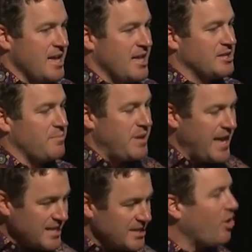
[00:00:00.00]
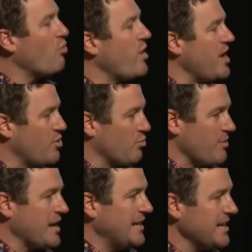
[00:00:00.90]
Depending on where you're
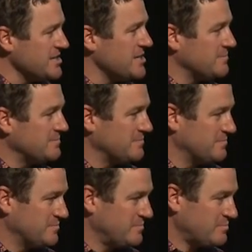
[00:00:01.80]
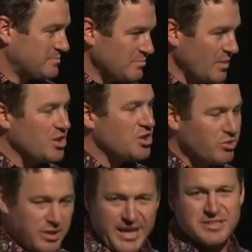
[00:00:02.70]
running it, you'll get